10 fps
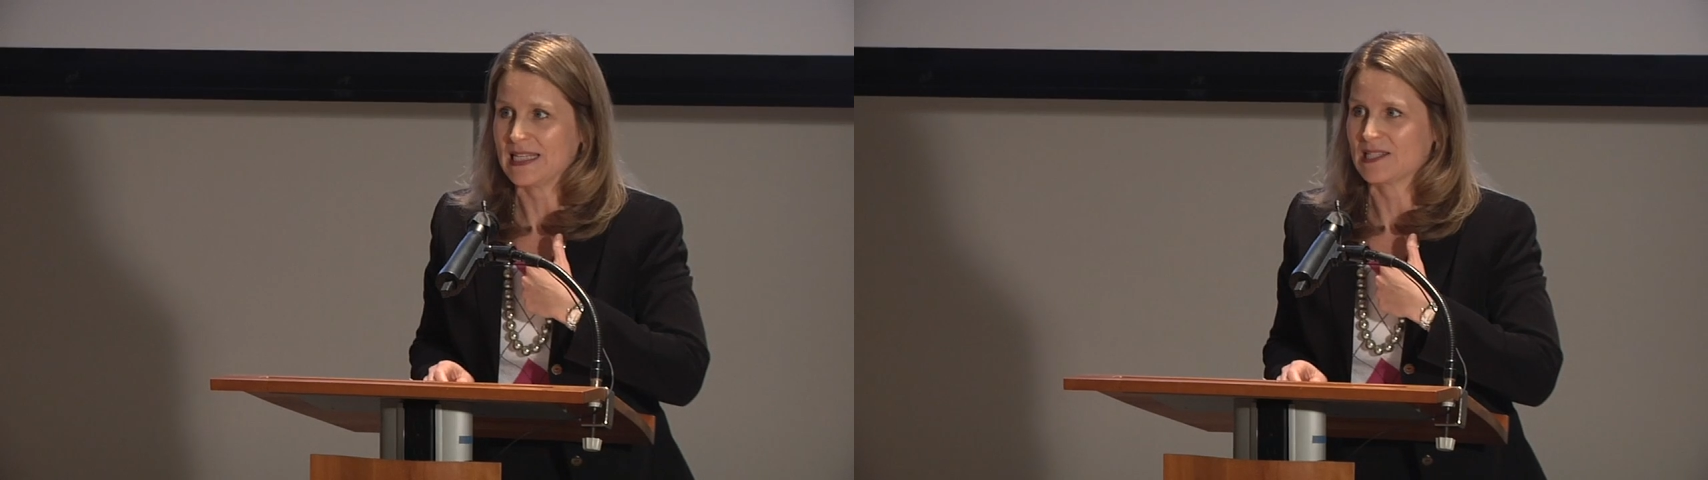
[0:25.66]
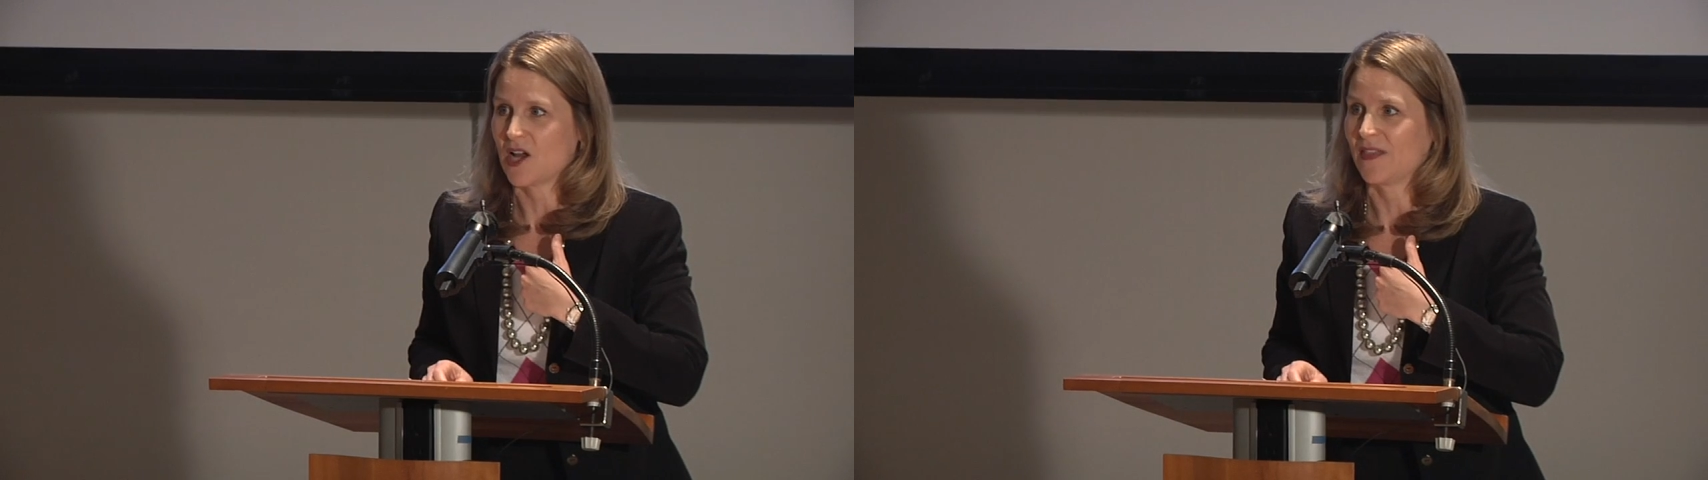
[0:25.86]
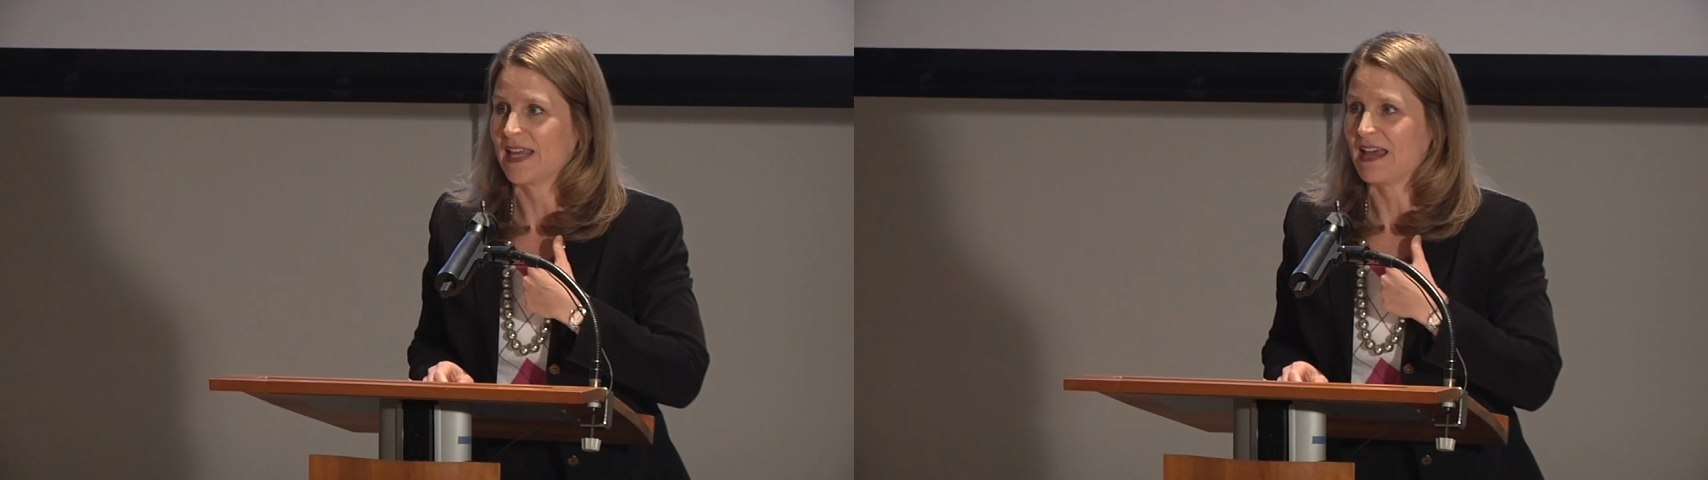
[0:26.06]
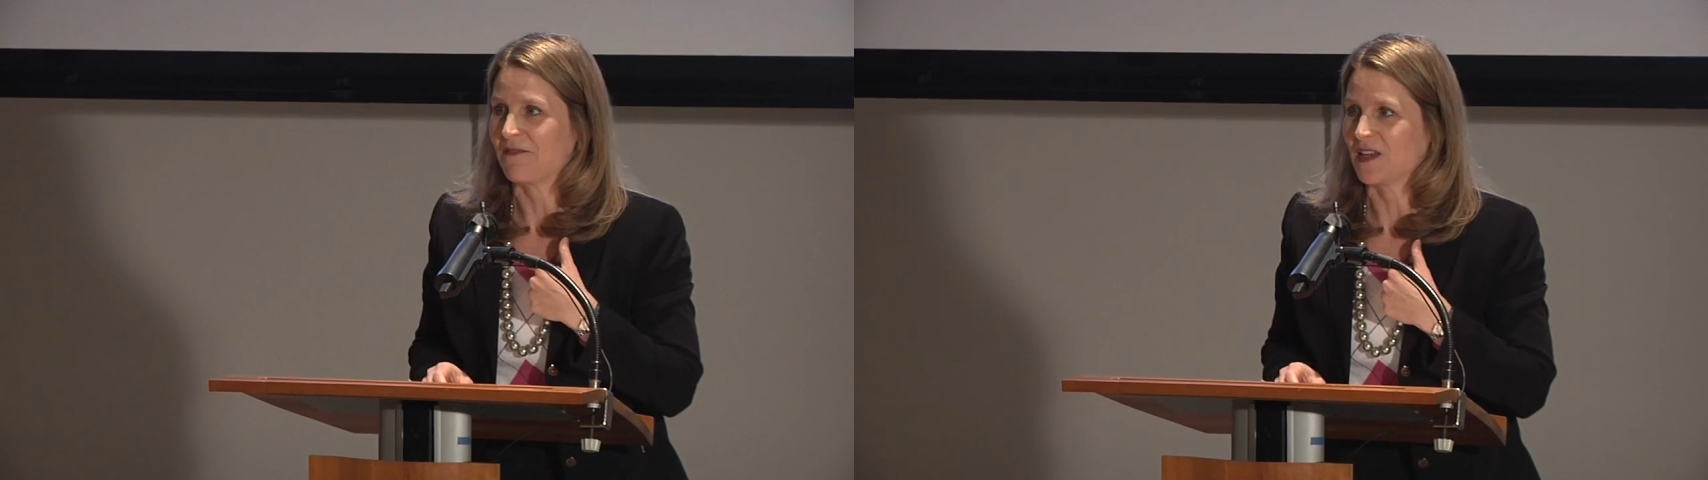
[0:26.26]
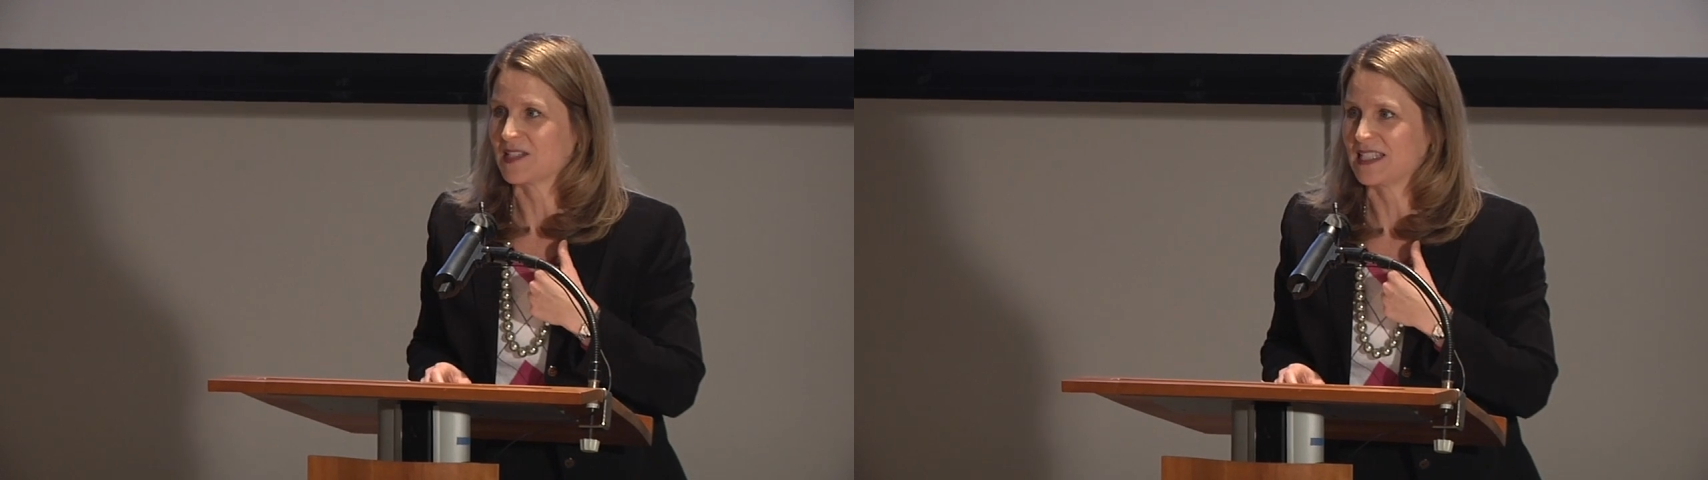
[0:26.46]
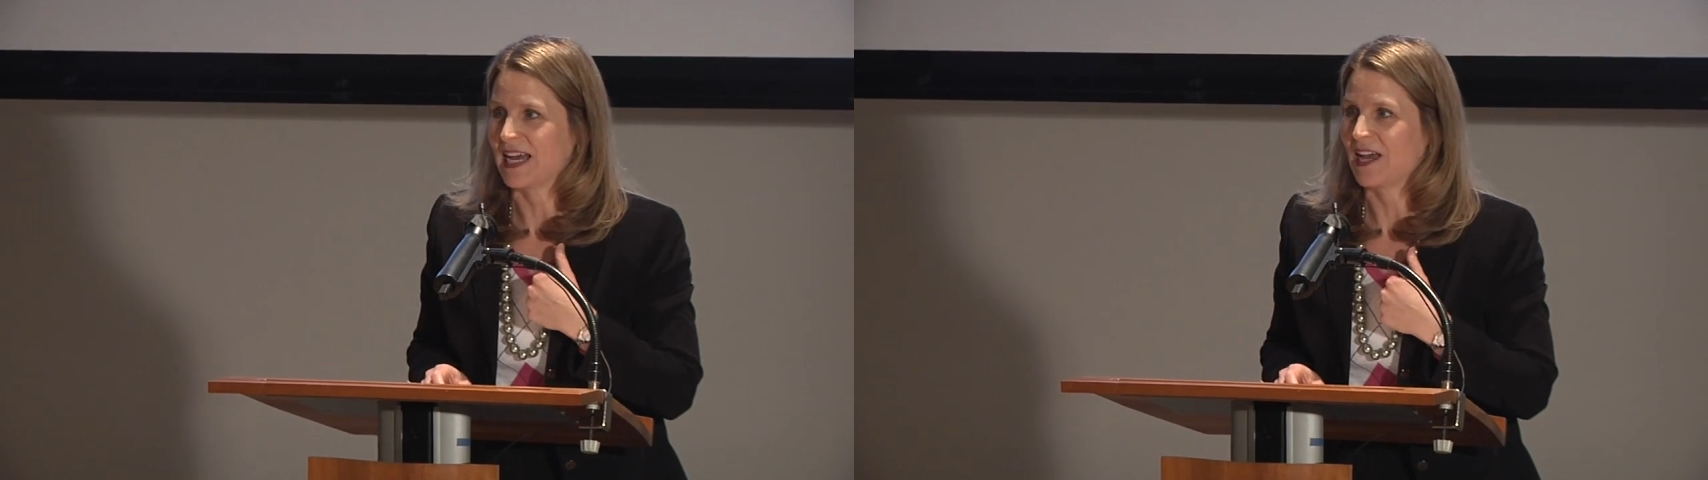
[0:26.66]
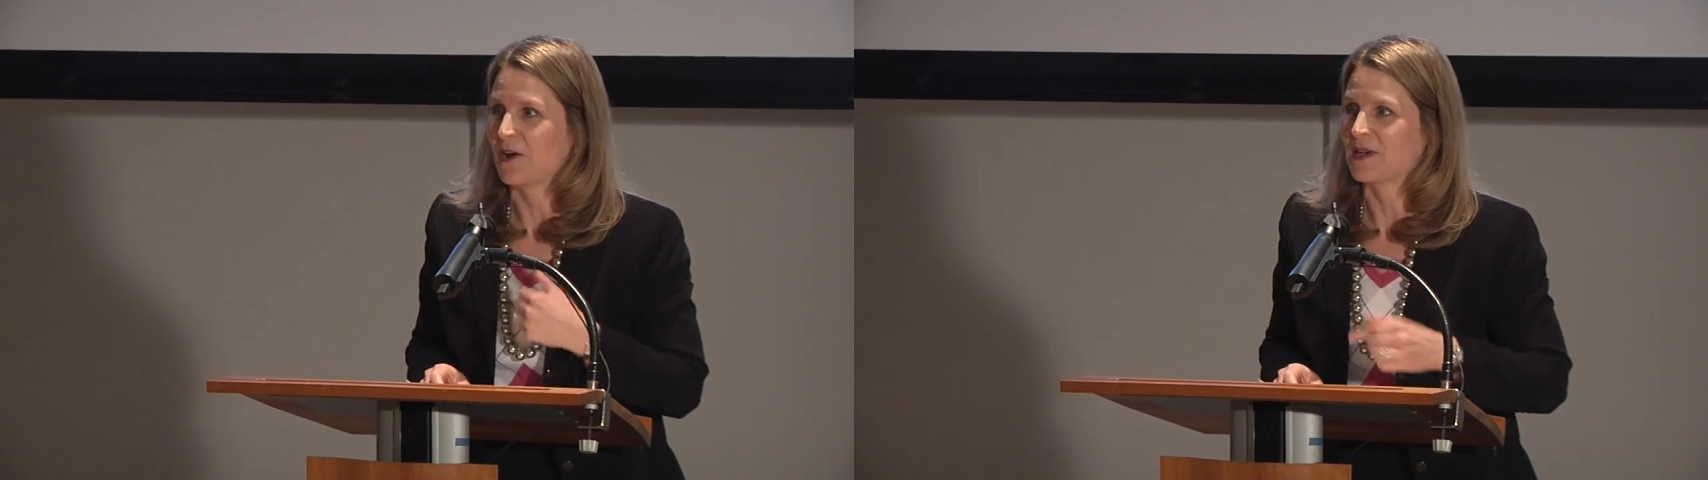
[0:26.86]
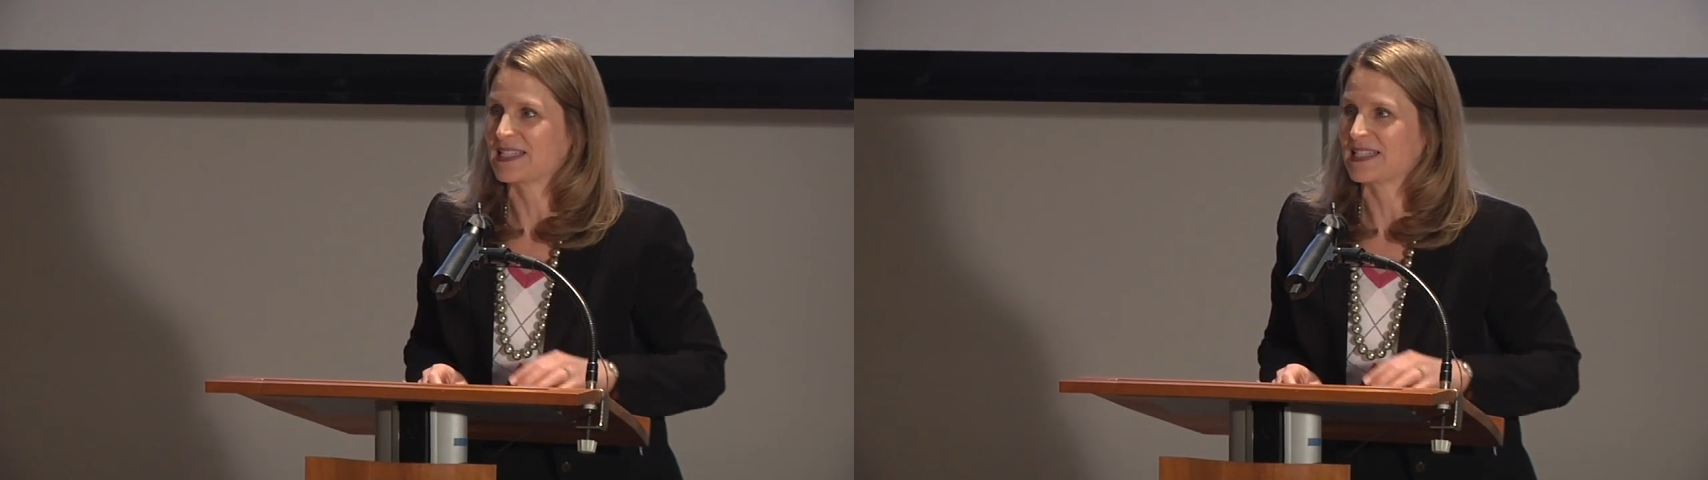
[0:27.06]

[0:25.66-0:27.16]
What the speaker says: He's on the AFL-CIO